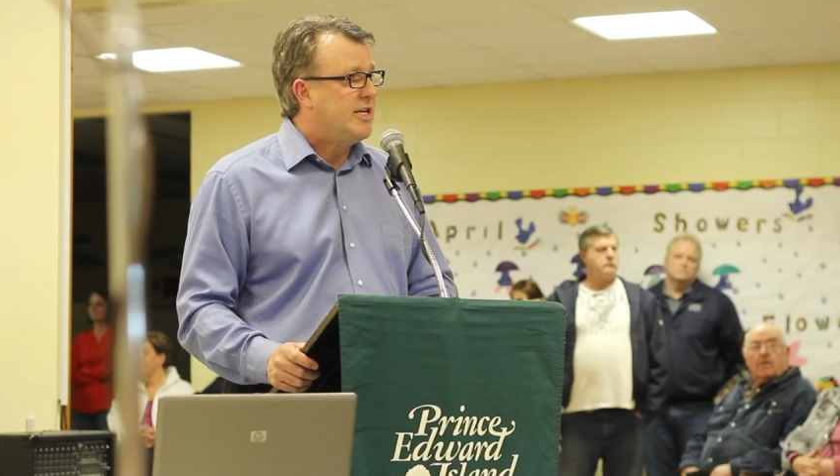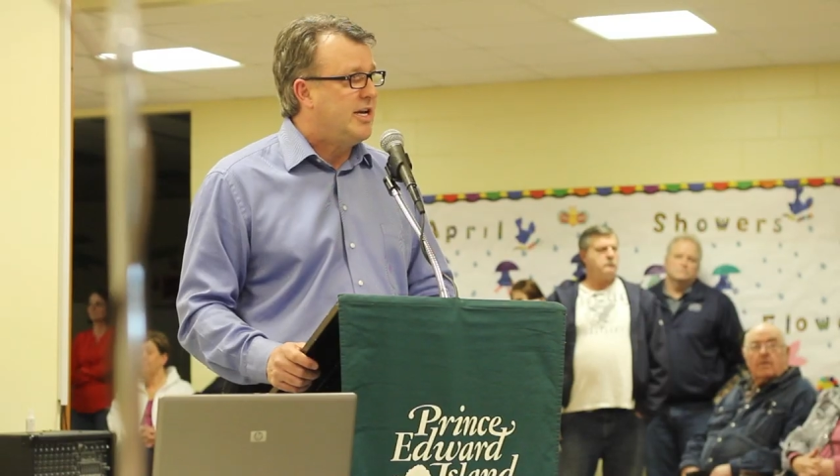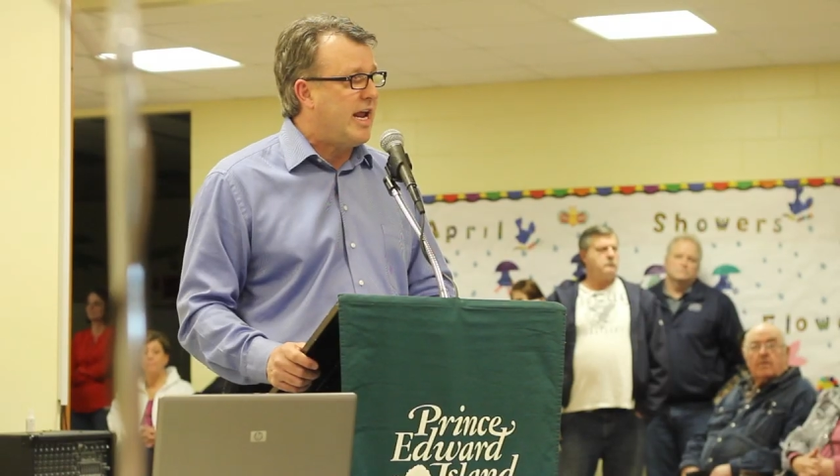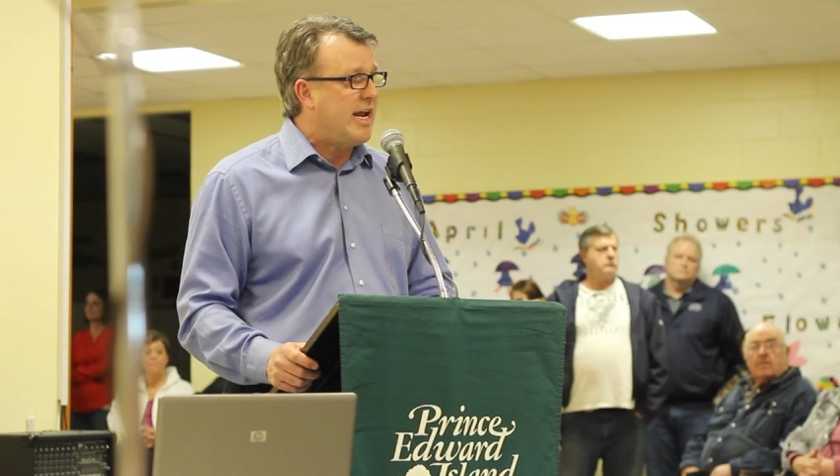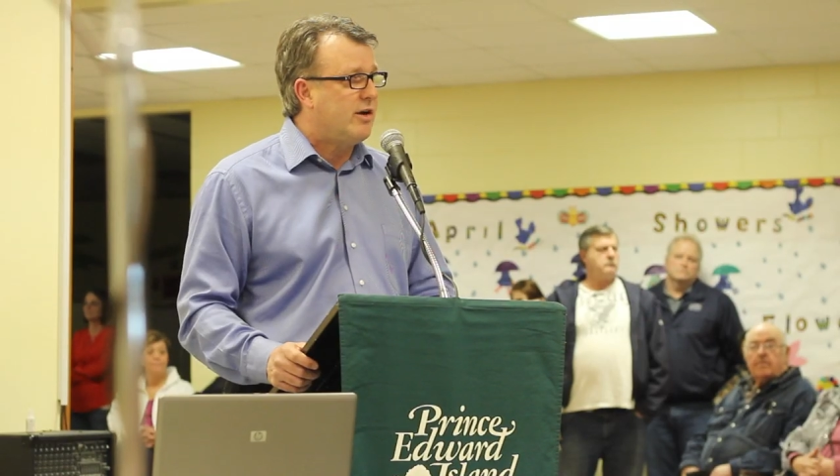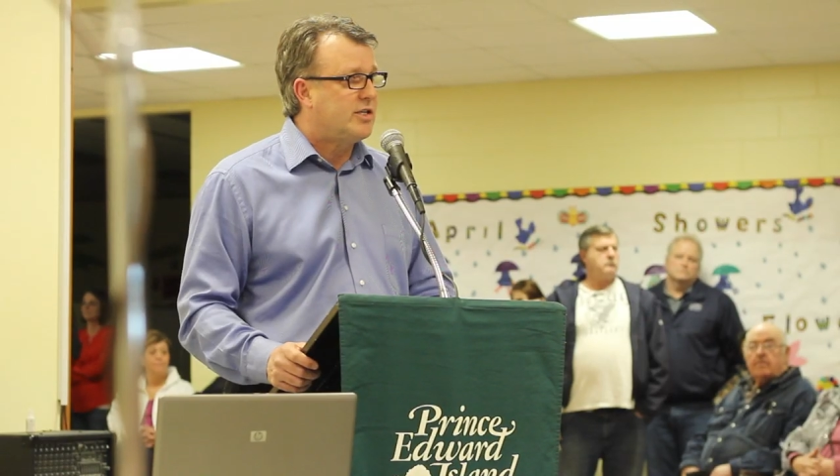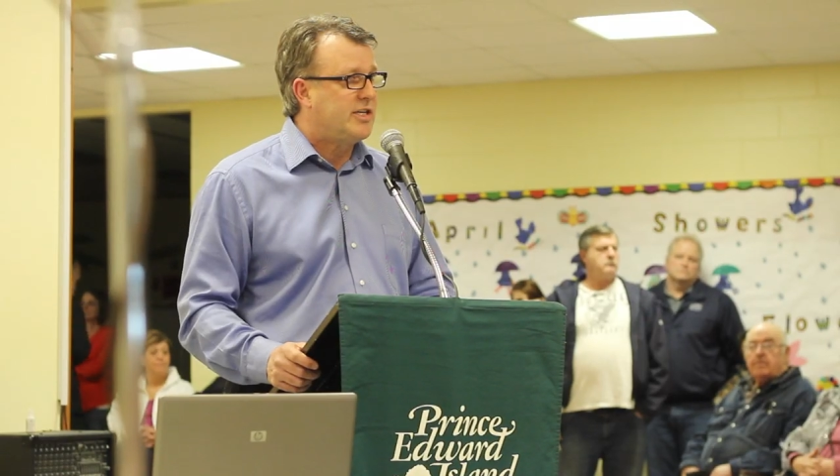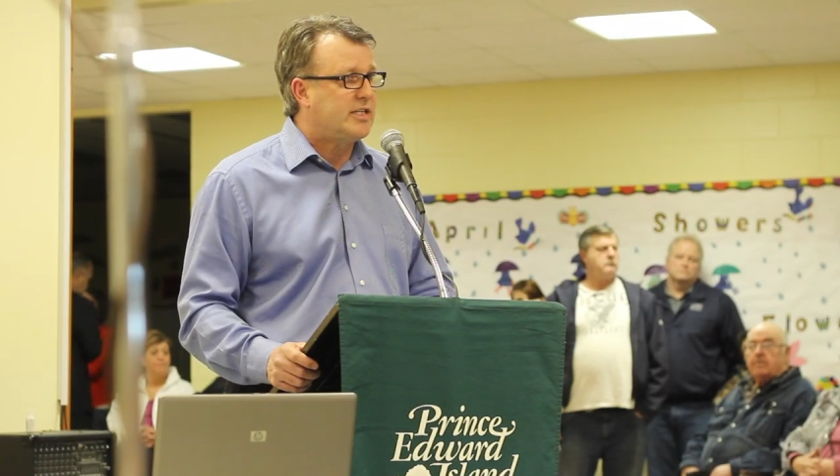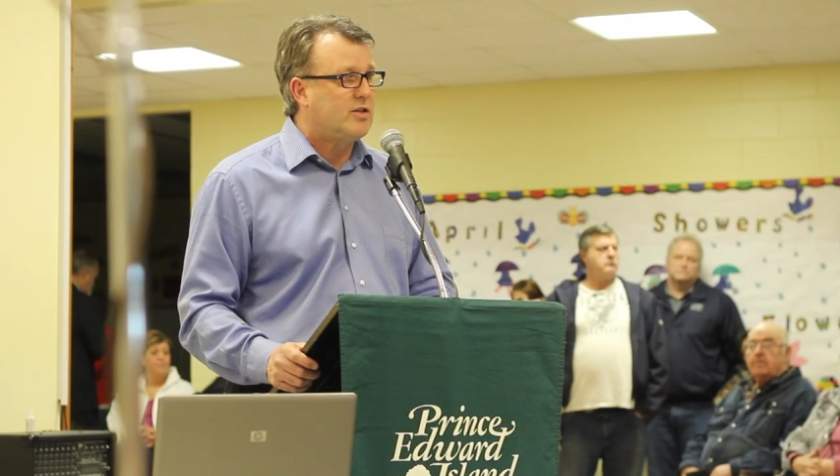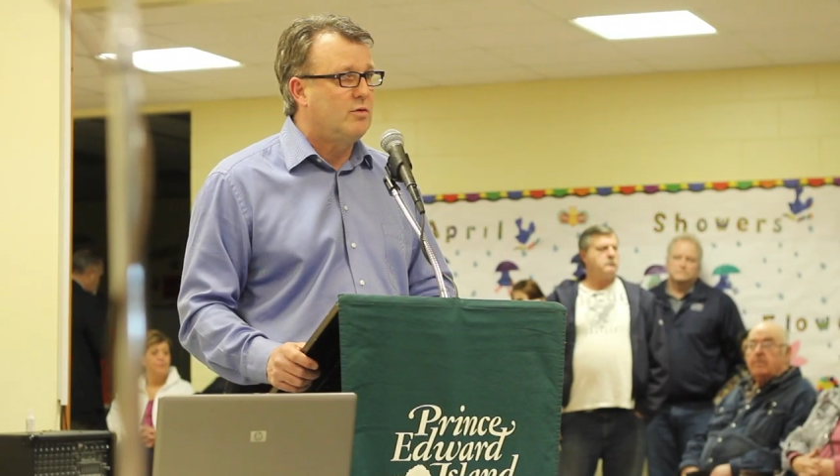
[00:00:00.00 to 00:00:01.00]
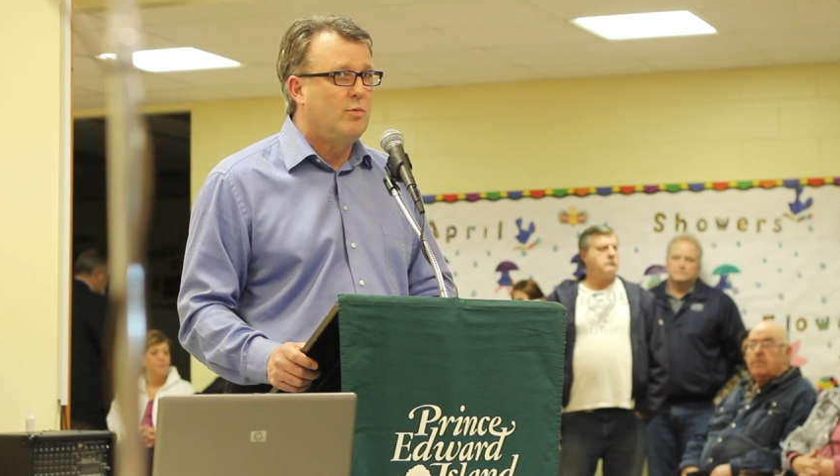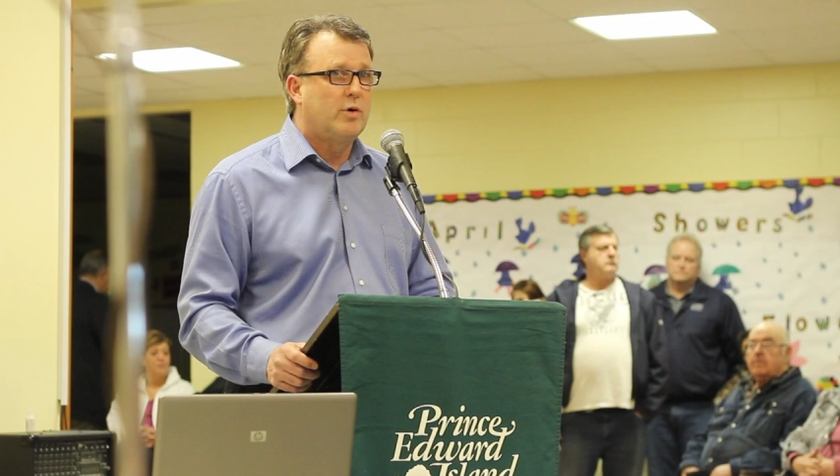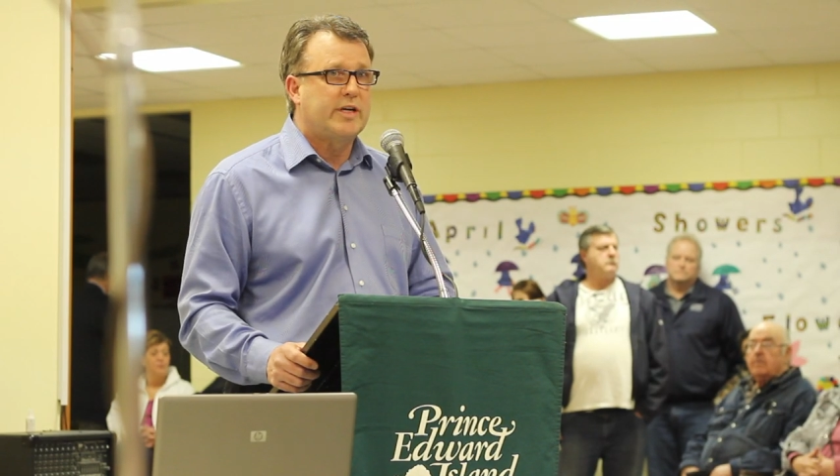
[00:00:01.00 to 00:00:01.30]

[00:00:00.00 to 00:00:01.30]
Today in our system, we're